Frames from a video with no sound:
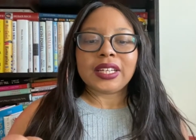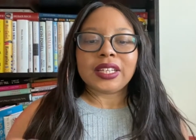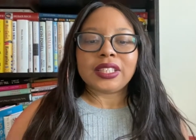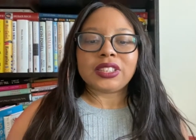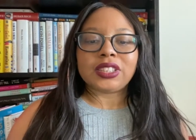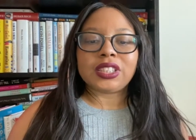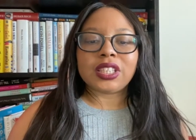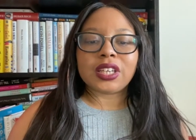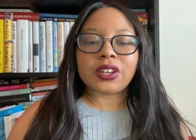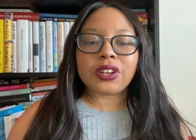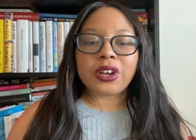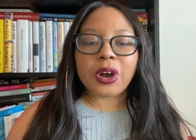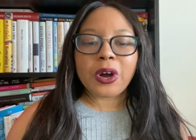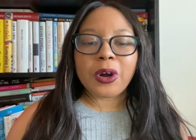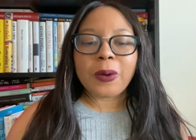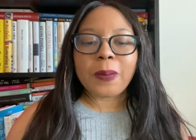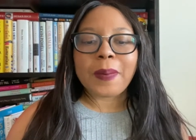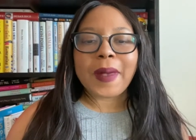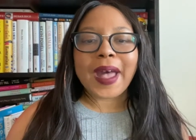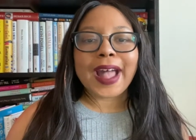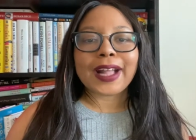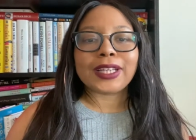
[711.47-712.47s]
to go
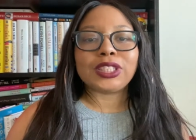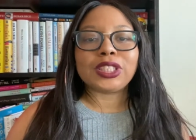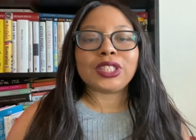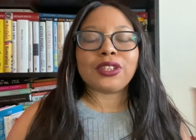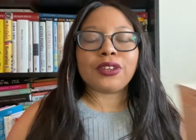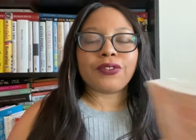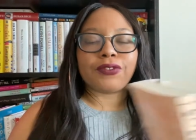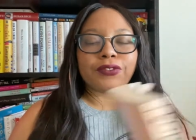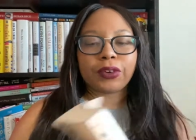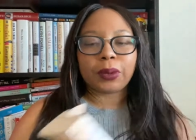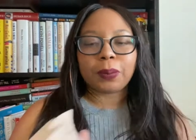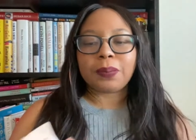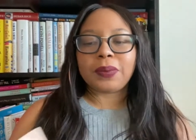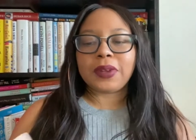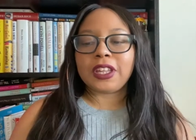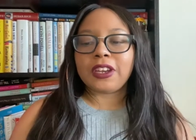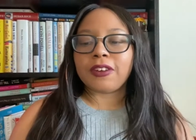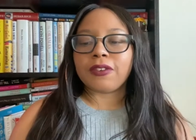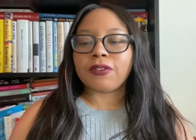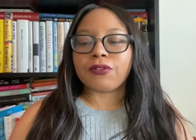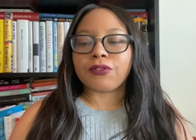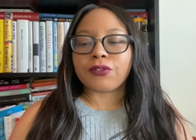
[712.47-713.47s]
back to the
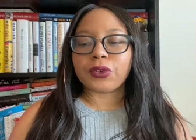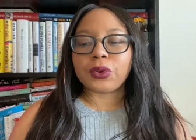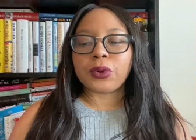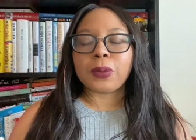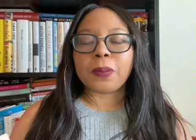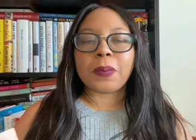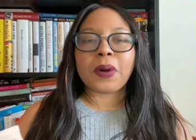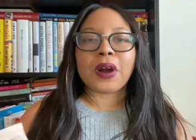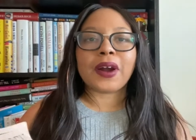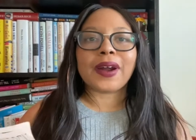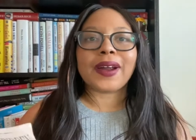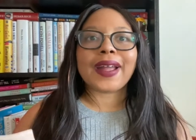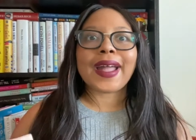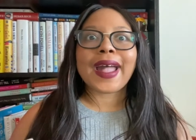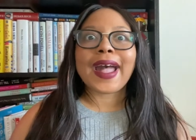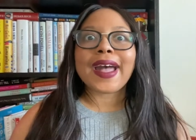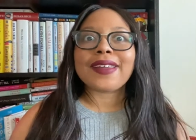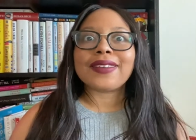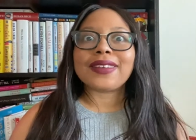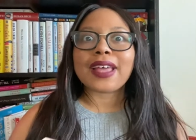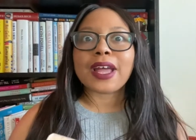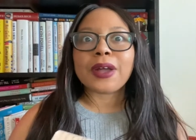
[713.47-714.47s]
forbidden fruit part,
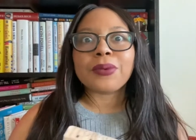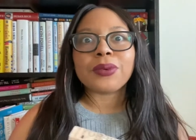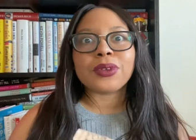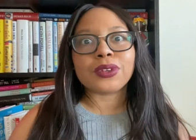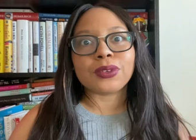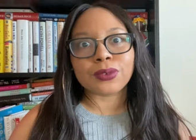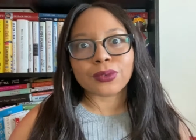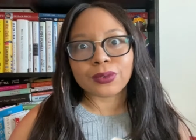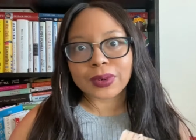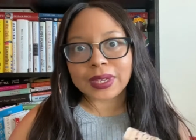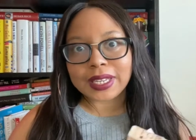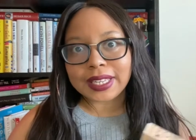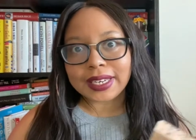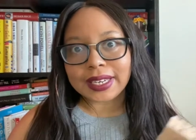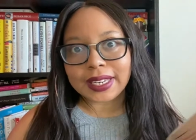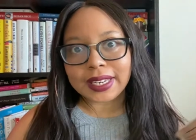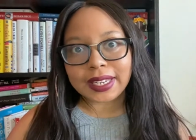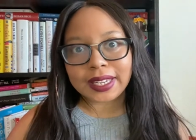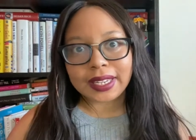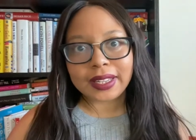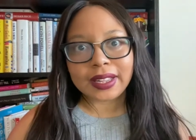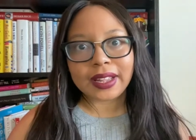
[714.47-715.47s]
as I was
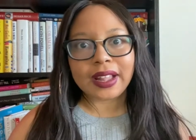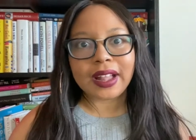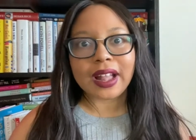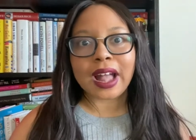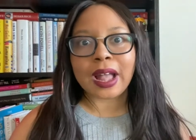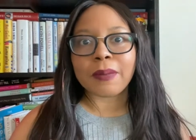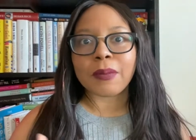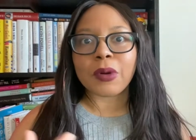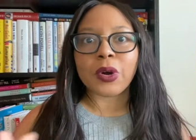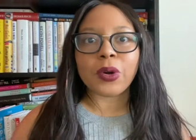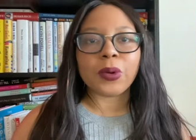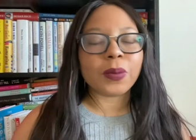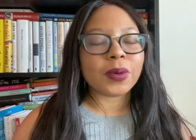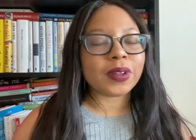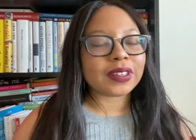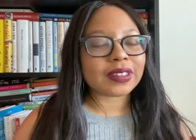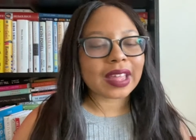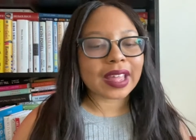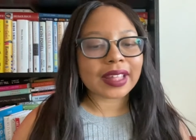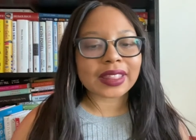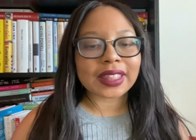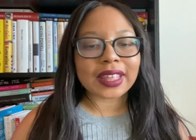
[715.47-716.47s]
reading, I'm almost
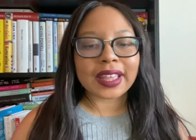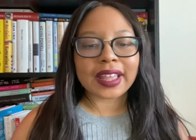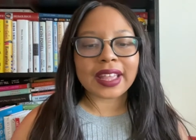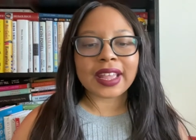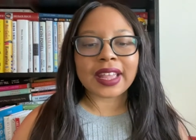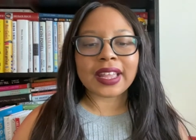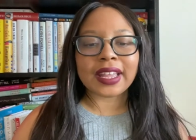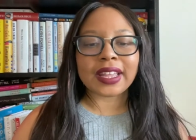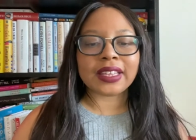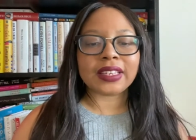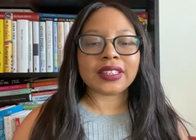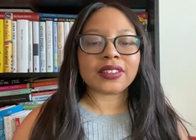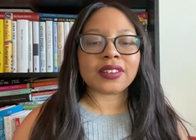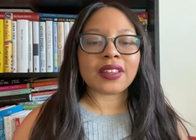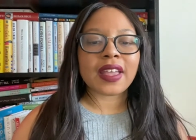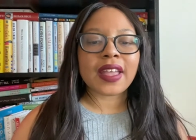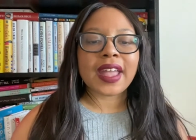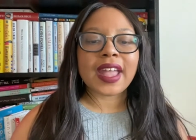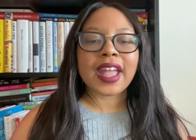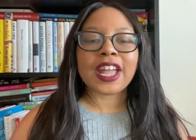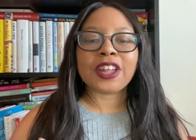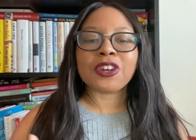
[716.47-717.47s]
at the end,
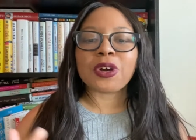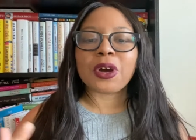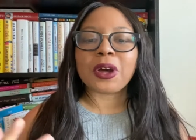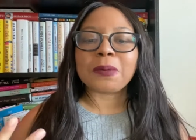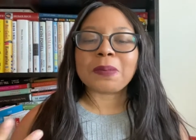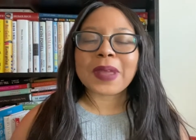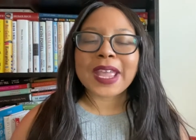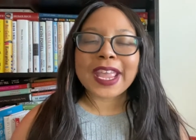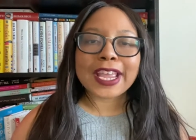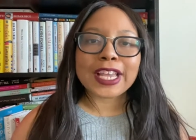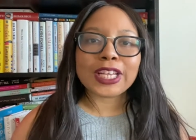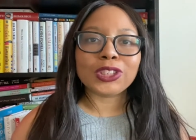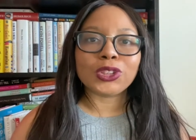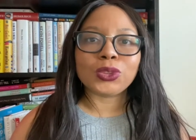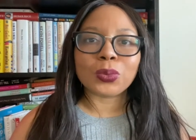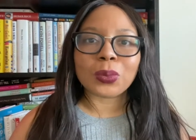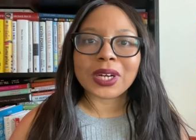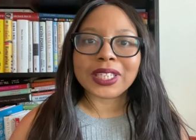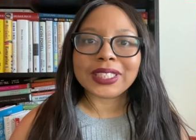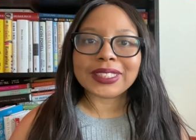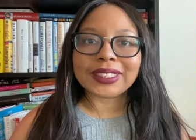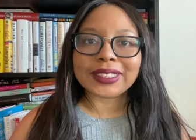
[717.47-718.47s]
and on page
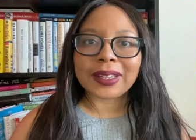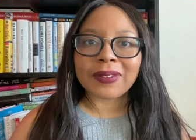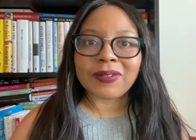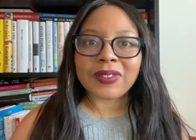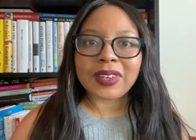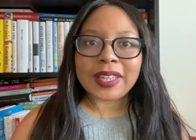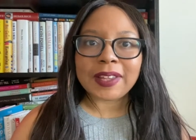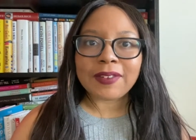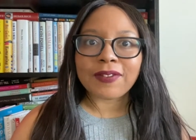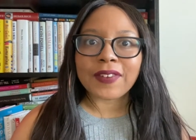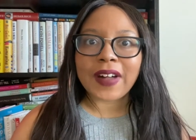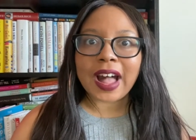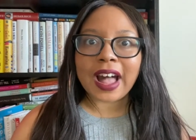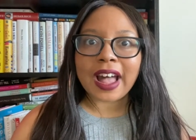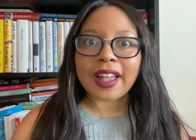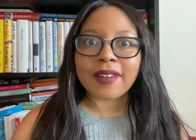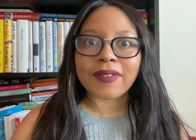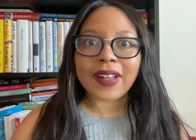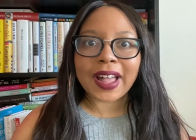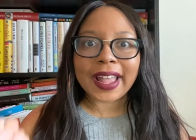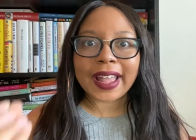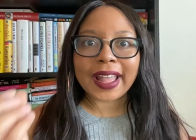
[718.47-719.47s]

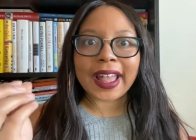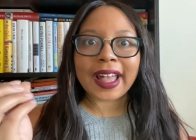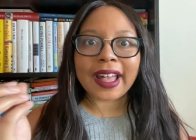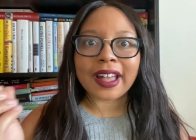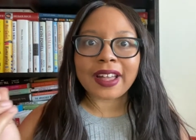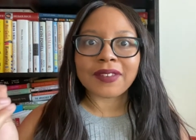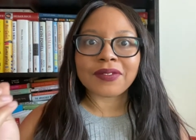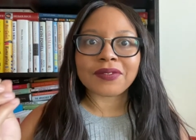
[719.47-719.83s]
175, I have